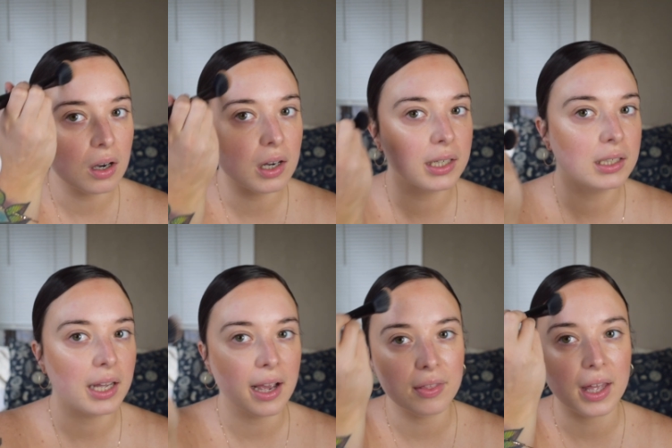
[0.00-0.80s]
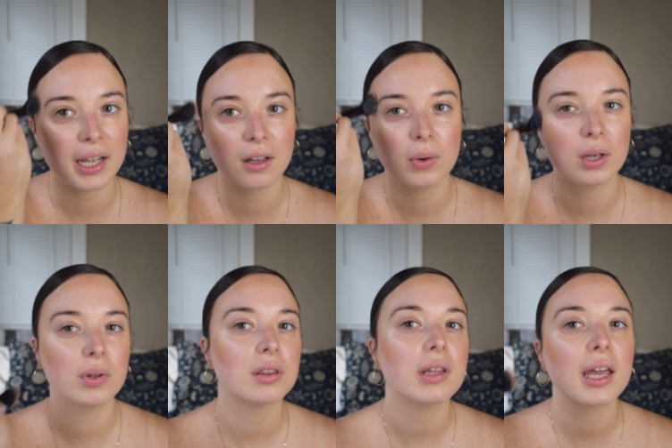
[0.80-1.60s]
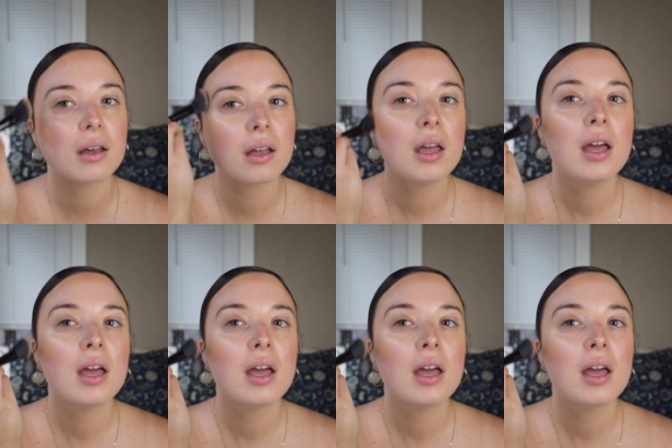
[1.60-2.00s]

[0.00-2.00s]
on and then I go in with like